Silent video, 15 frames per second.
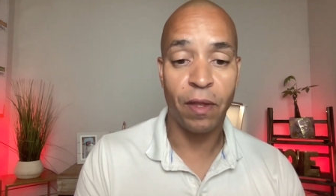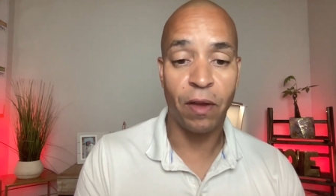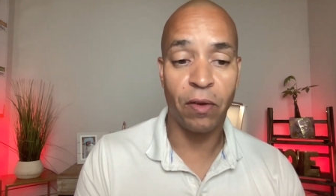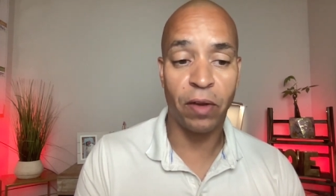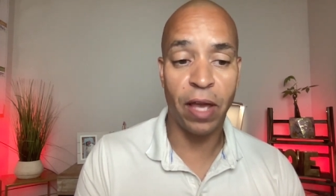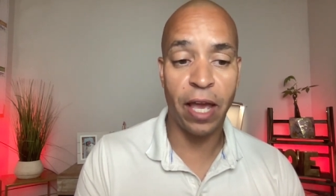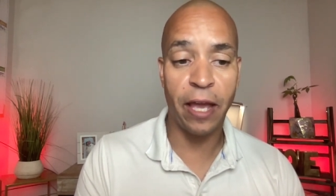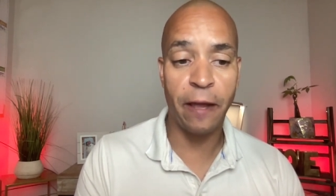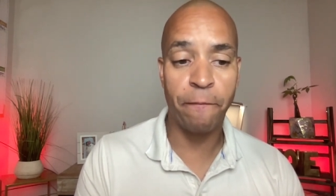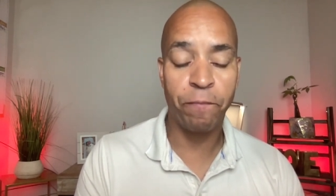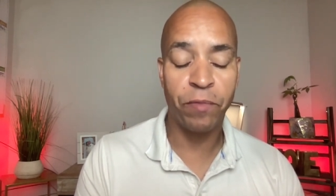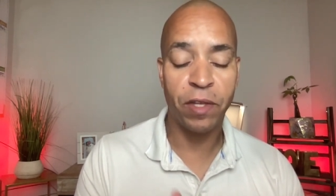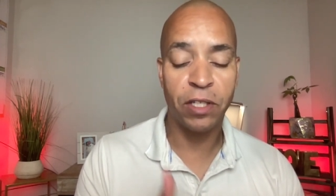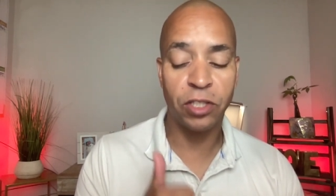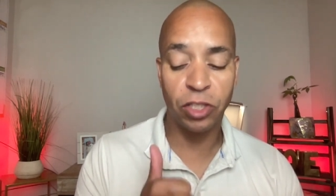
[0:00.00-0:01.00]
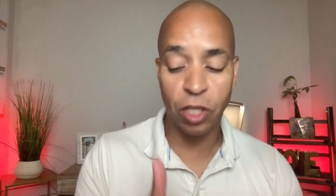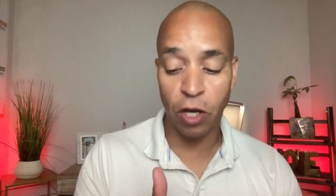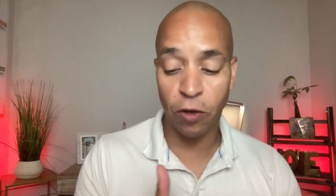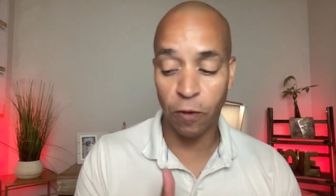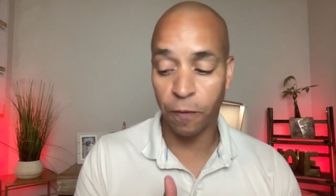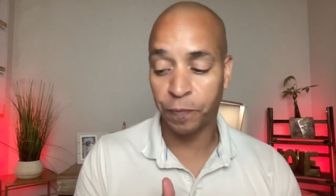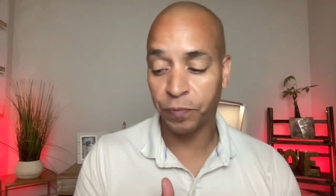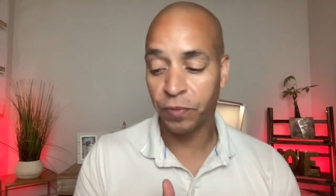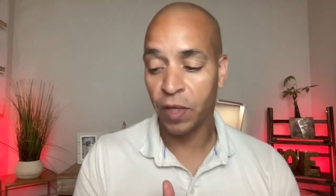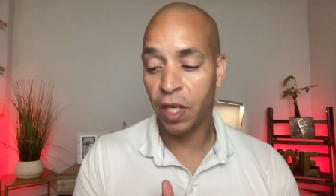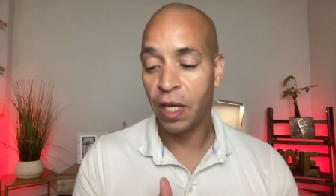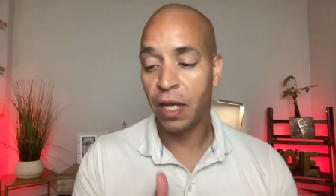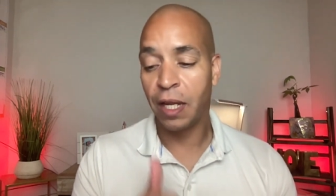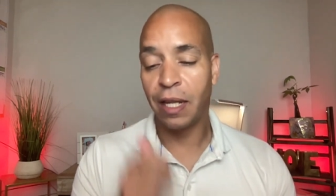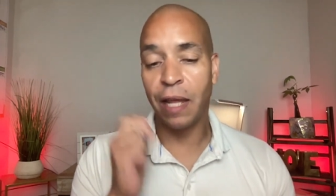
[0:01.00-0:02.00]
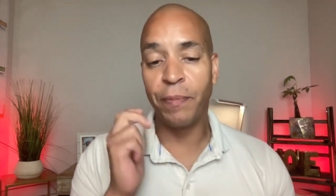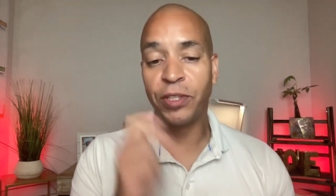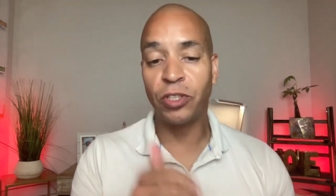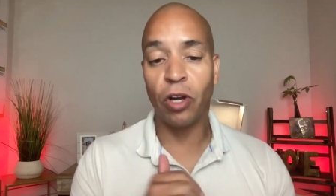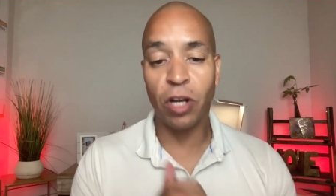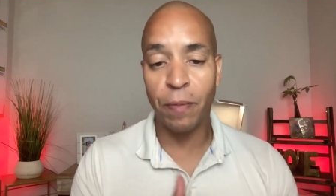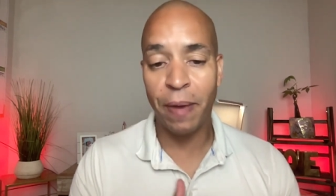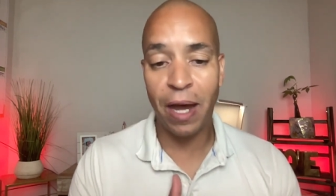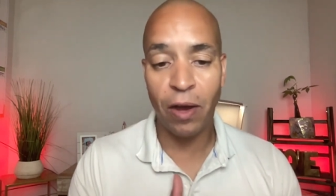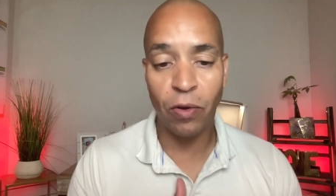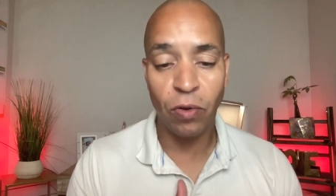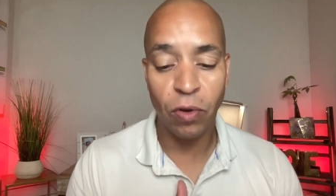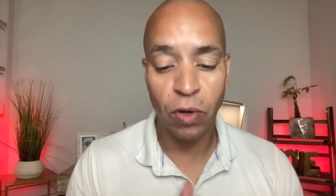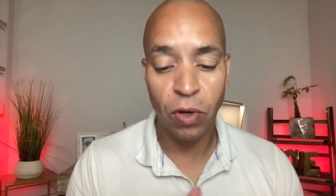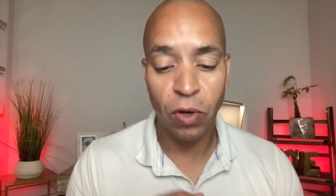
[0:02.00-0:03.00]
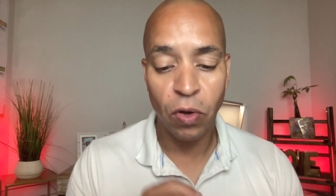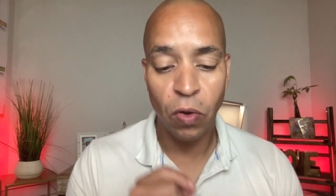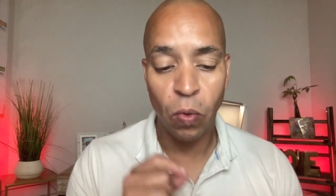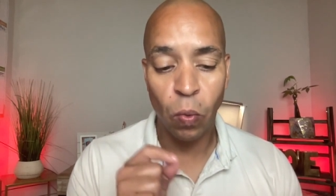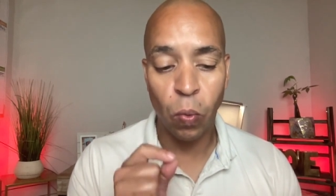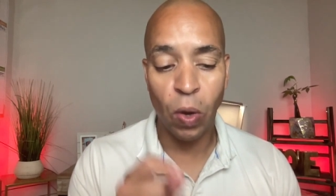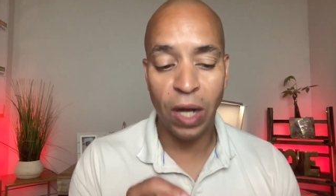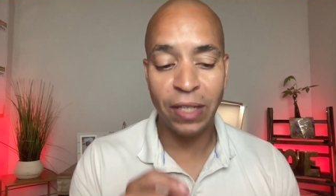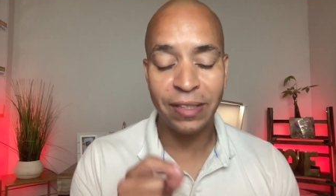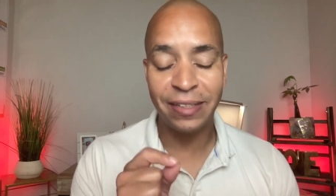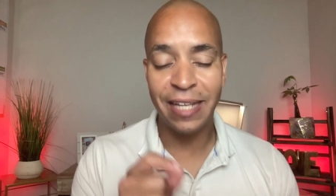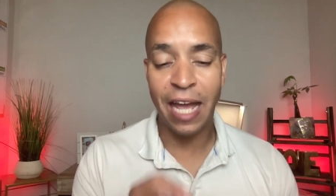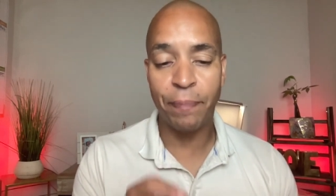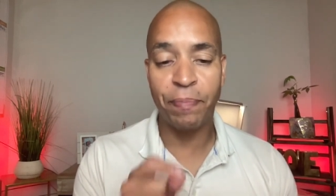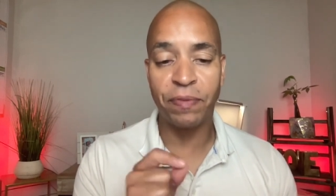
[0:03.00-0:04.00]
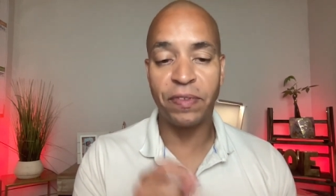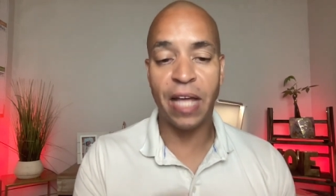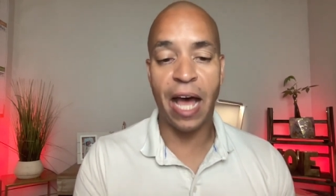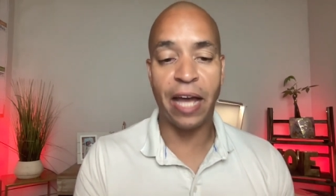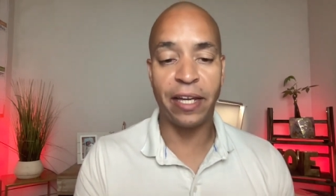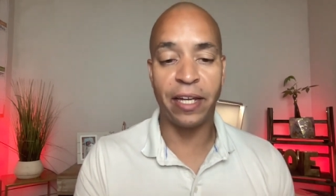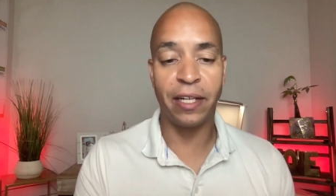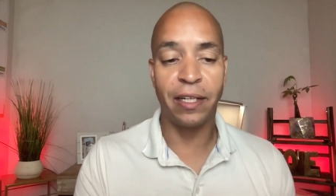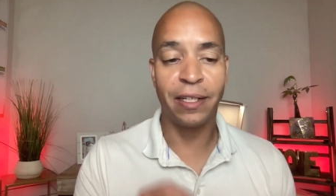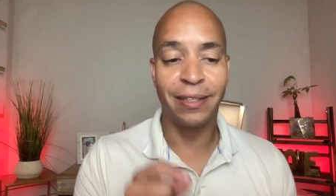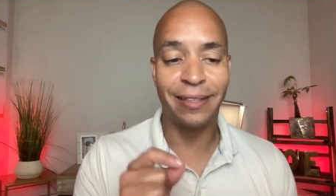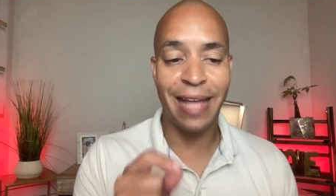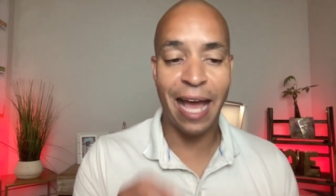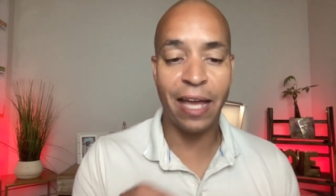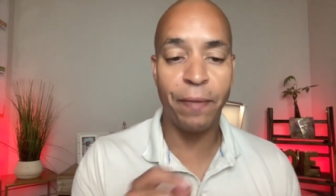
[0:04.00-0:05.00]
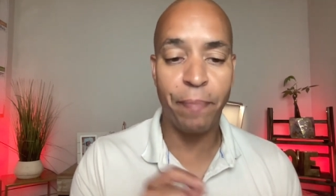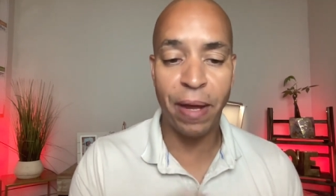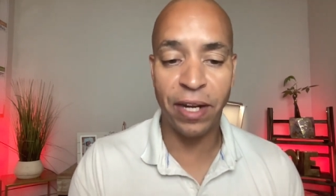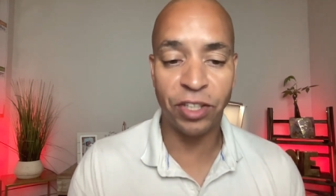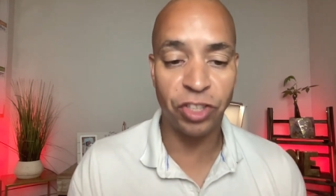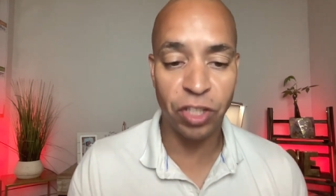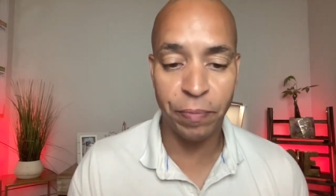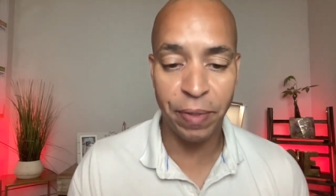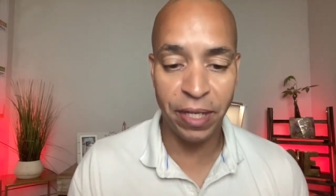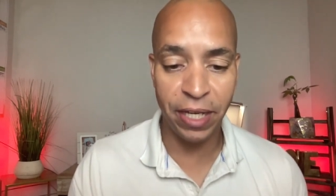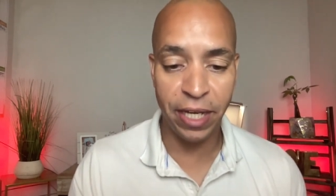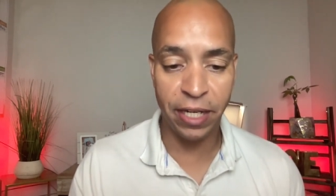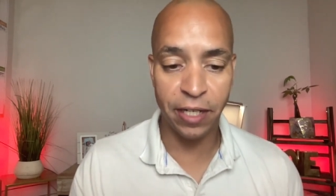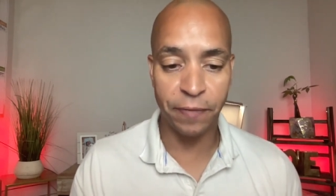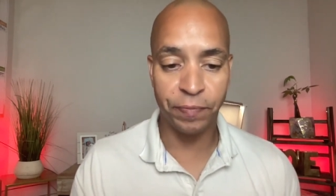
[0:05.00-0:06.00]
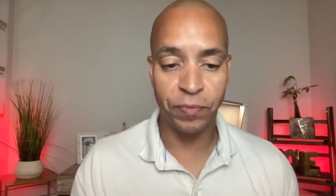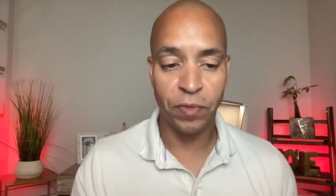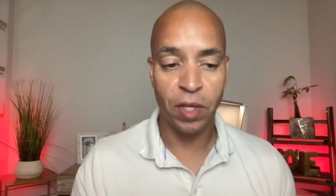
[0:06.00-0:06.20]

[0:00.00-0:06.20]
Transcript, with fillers: Okay? So let me talk about what type of diet diabetics should be eating.